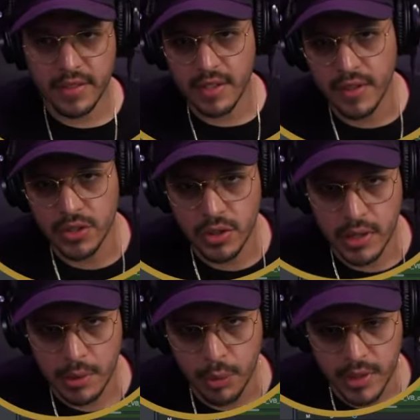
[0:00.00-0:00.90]
to eventually
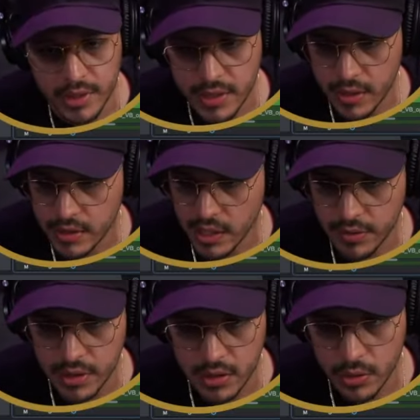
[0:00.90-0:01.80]
like bring this down to
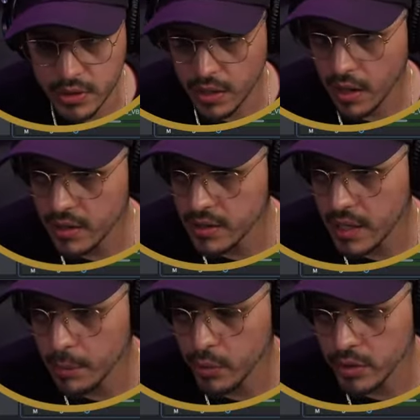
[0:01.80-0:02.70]
72 because a lot of these
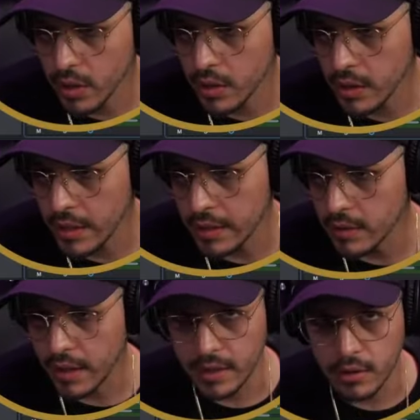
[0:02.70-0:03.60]
samples are in like